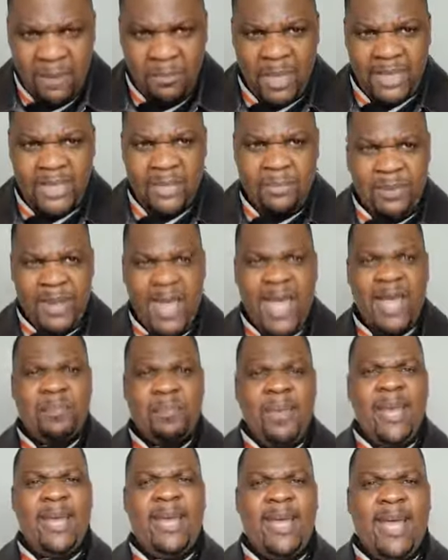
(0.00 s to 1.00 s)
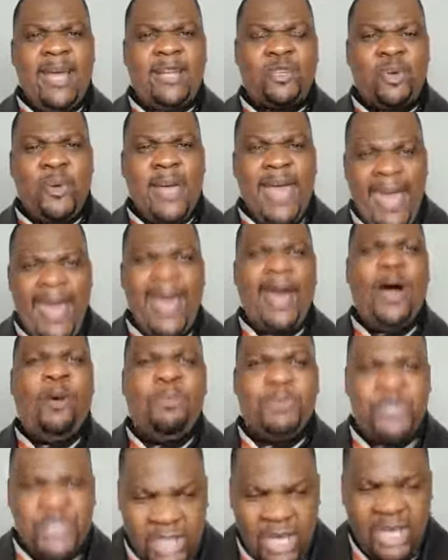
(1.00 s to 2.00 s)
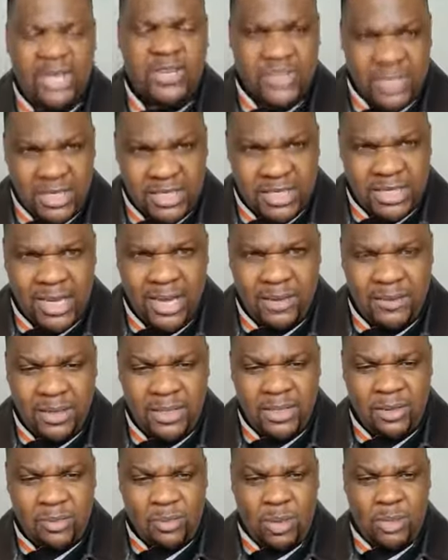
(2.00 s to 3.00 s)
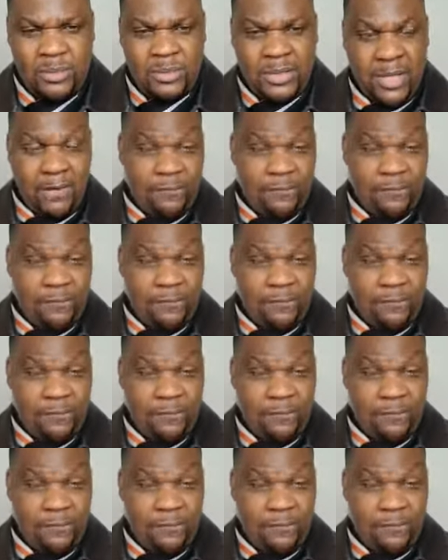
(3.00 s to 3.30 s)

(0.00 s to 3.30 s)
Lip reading: but the black man had to help Jesus carry the cross.